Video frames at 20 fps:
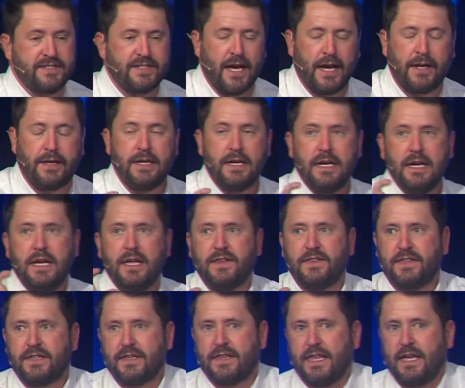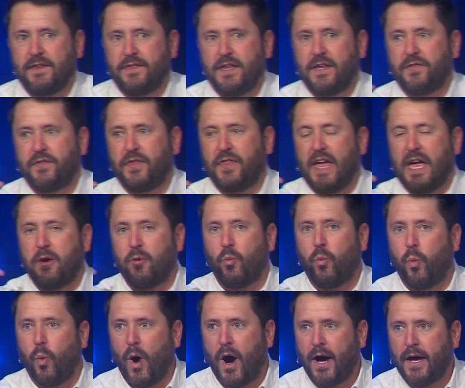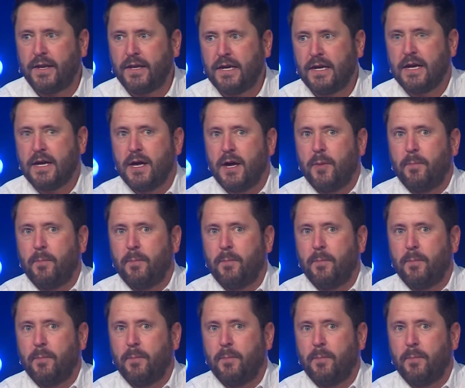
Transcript: said that they won